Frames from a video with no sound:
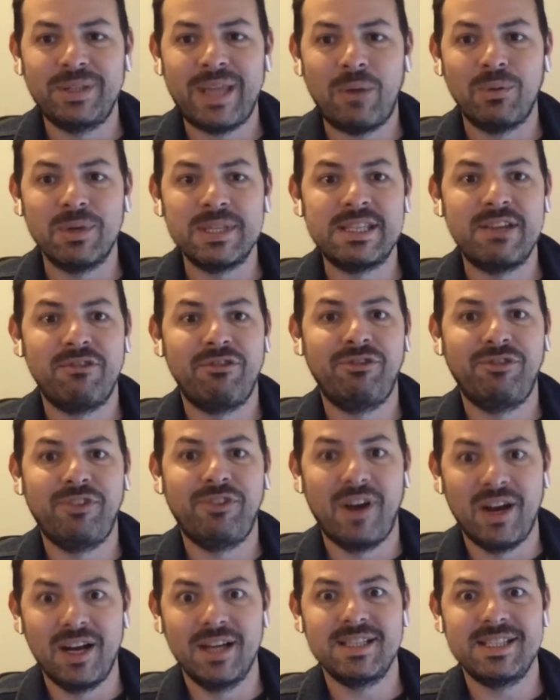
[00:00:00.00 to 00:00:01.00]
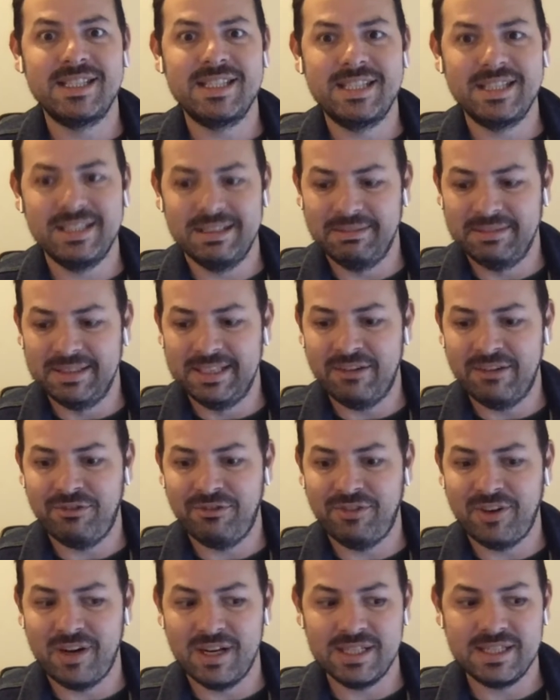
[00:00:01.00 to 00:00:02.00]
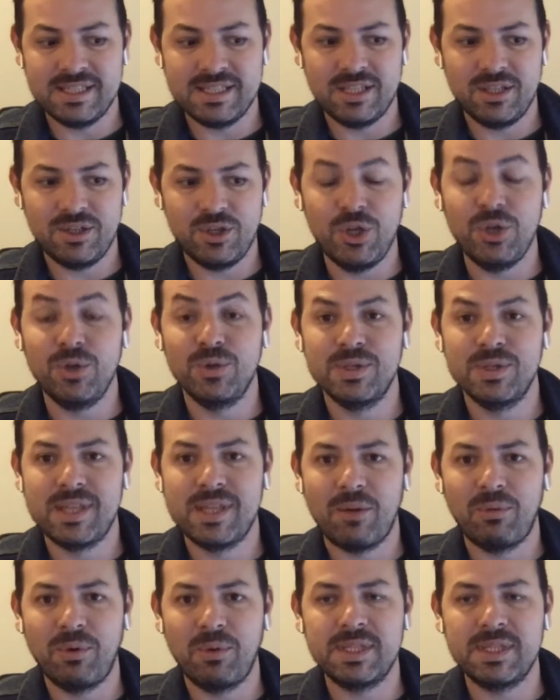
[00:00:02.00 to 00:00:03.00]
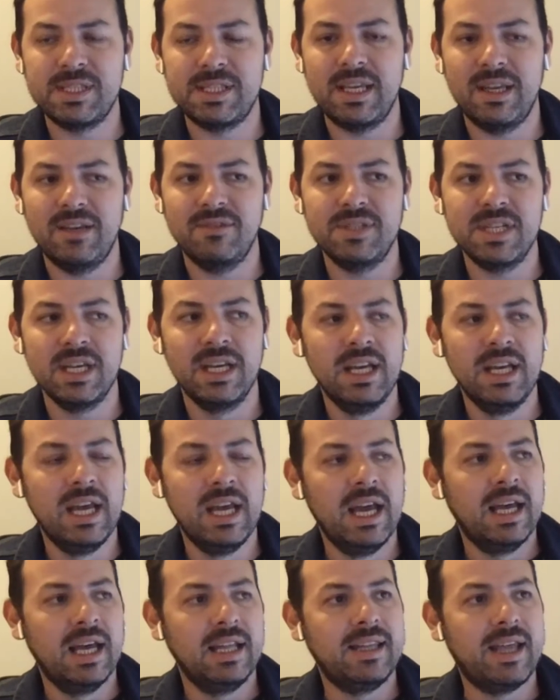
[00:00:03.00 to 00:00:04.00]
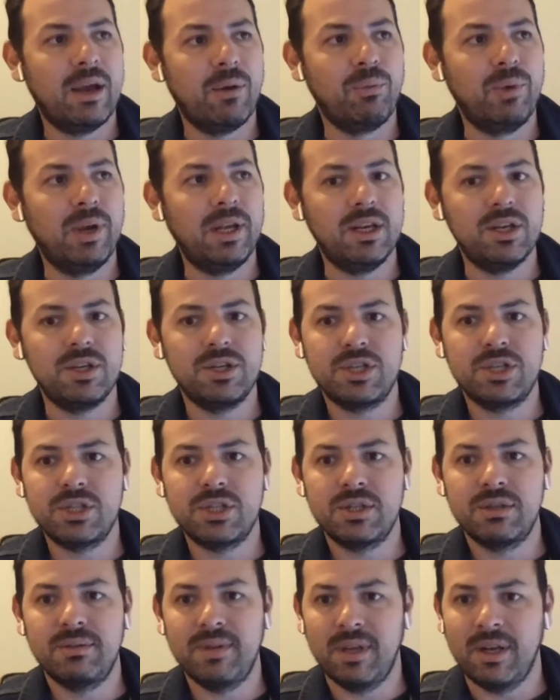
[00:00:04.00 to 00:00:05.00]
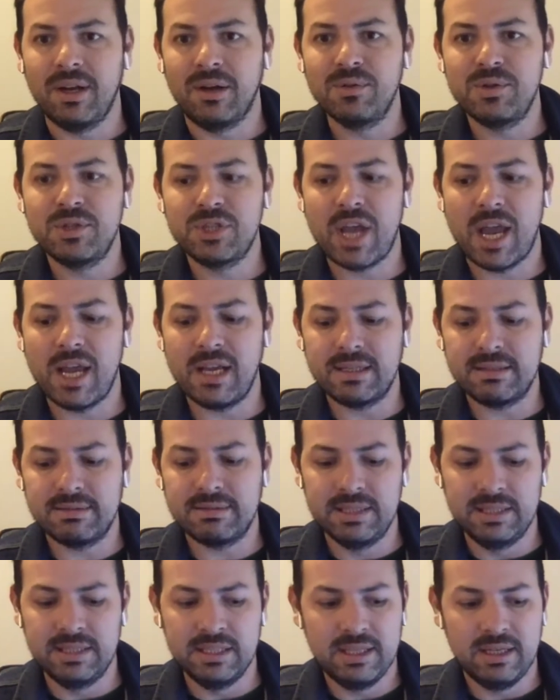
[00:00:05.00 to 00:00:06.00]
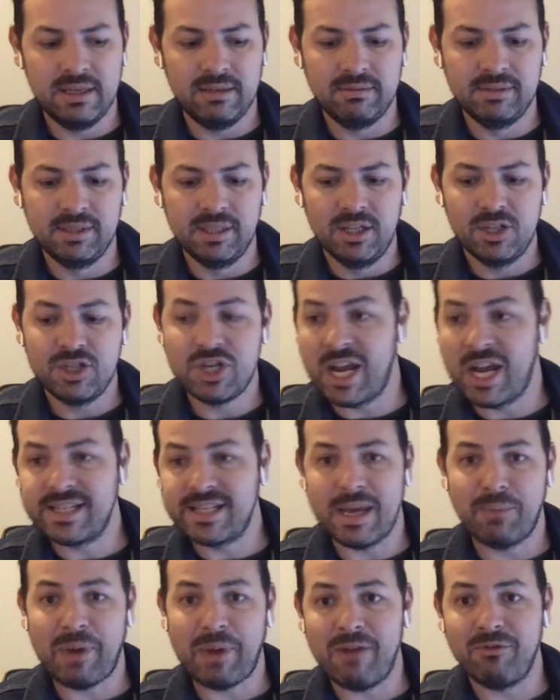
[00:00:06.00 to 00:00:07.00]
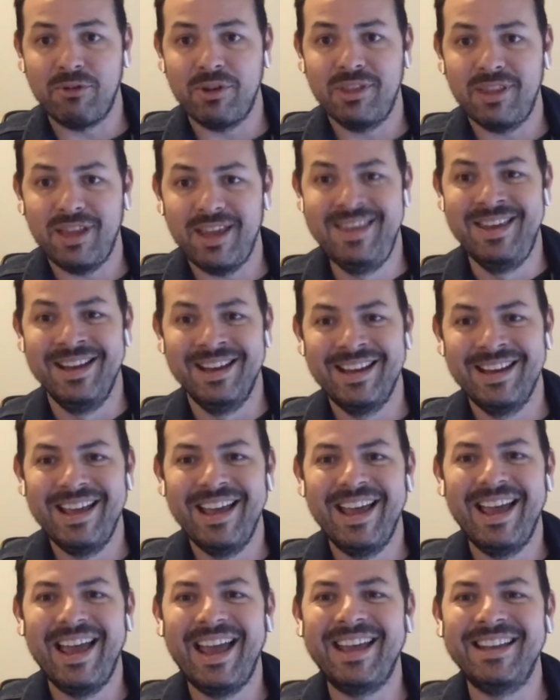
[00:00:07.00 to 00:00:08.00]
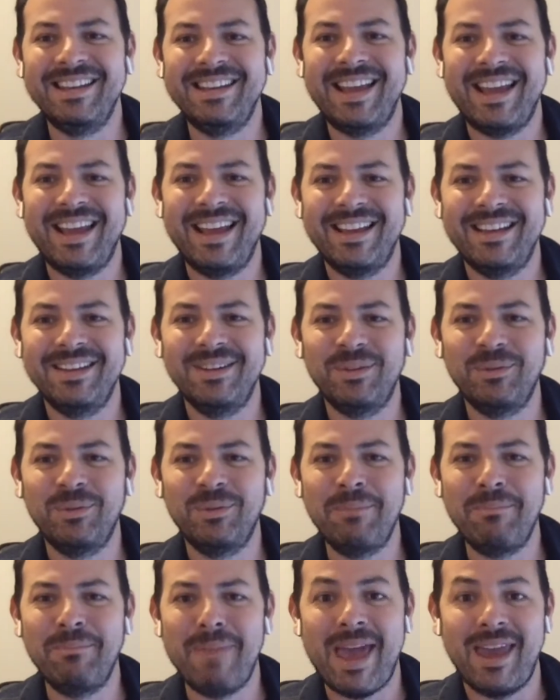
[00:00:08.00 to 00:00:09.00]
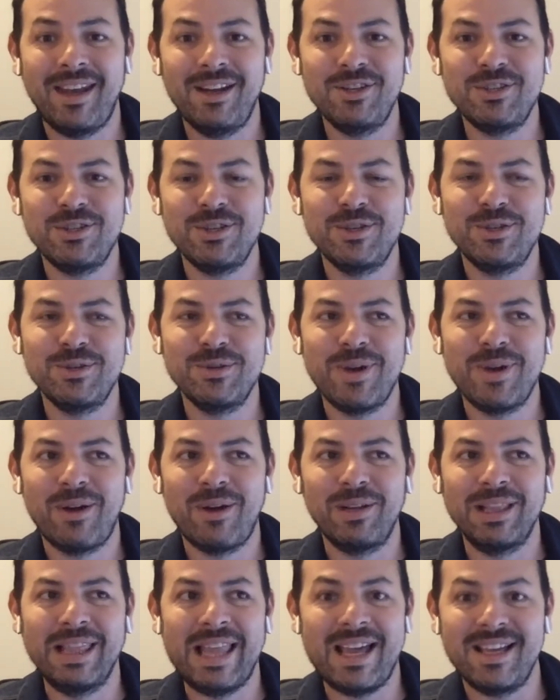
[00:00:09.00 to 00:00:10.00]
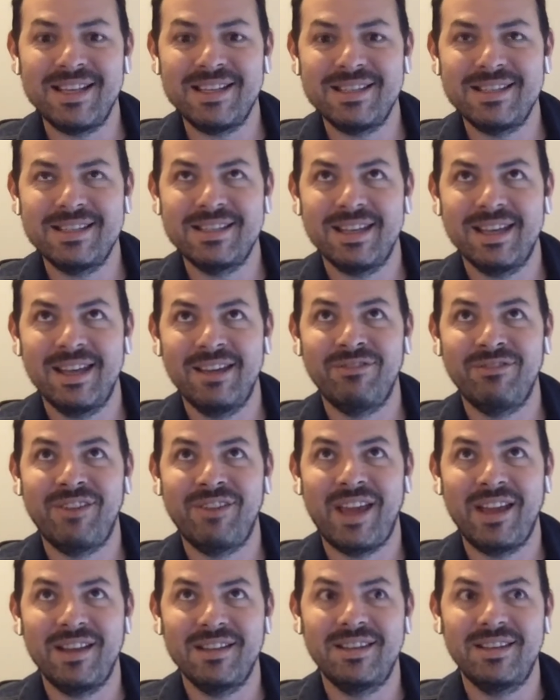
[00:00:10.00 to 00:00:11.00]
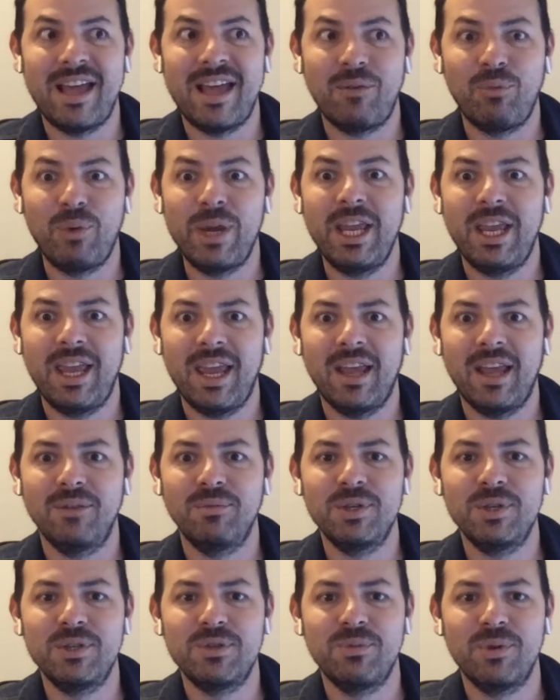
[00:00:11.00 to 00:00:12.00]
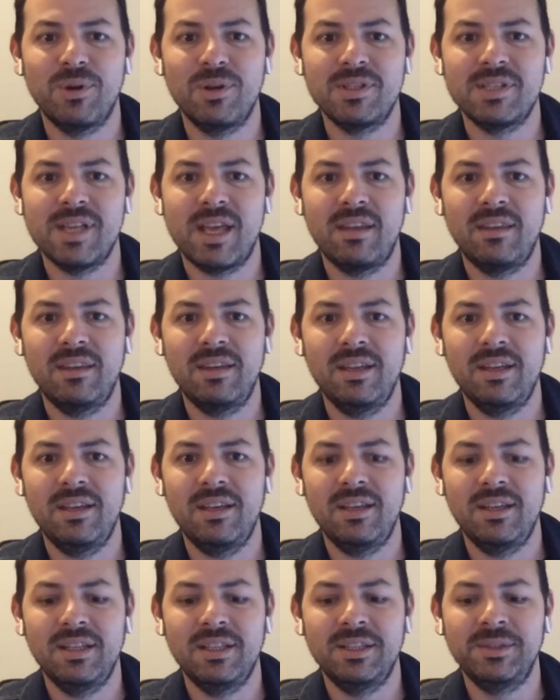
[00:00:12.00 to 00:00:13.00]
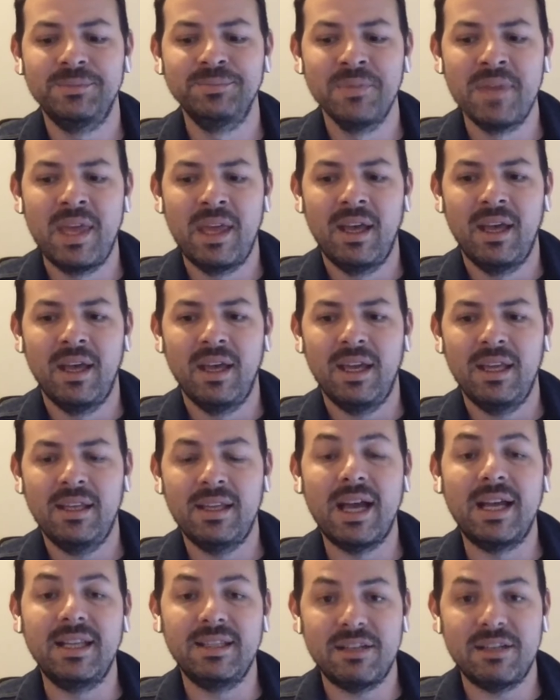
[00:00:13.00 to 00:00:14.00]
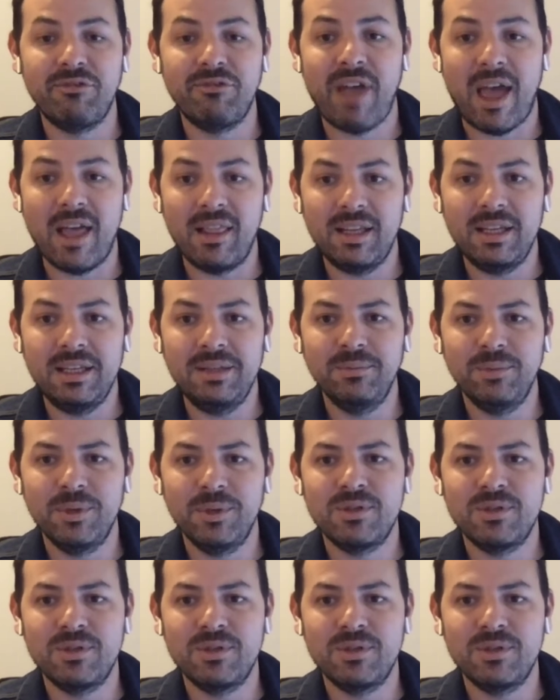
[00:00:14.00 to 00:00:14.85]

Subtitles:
So that was the first news that we received that really, shaked up everything. And then we managed to do our last event that weekend, which was in the Hunter Valley,